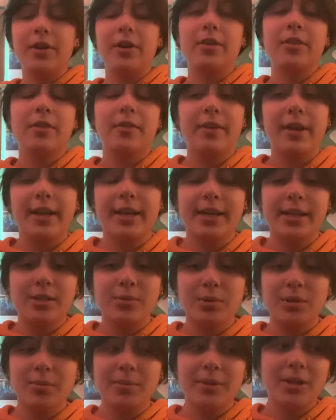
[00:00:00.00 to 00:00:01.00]
of the vanities.
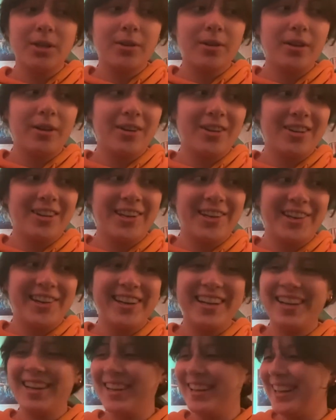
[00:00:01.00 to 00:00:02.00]
What's been going on here?
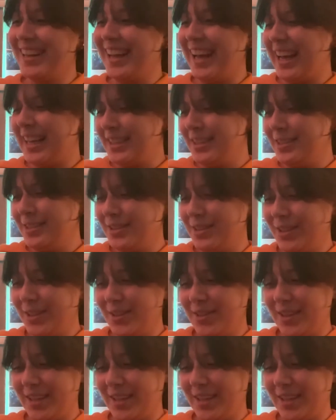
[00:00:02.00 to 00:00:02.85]
I don't know.